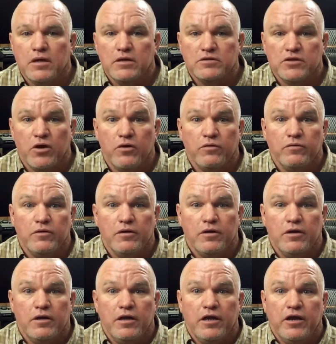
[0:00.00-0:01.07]
So
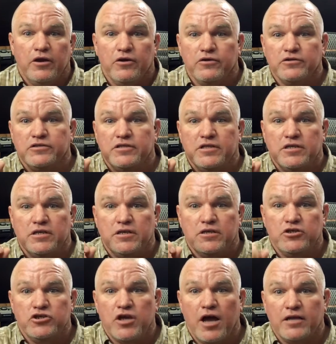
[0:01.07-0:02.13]
here's the
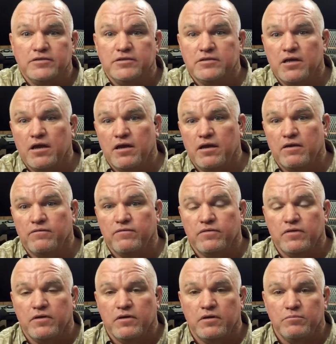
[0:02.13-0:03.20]
shots
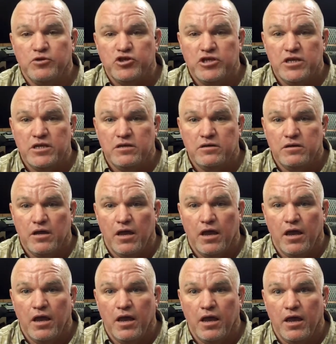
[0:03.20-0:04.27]
of the machine,
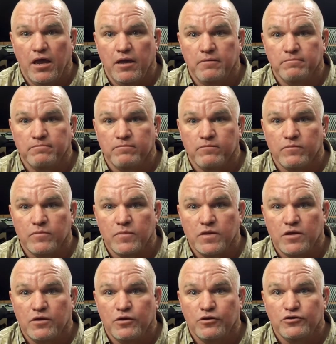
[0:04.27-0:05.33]
and
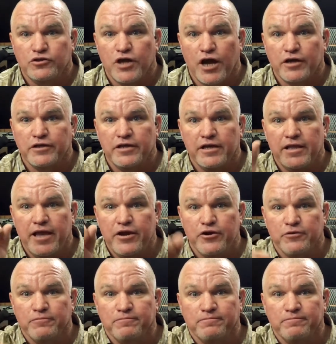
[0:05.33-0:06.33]
talk to you later.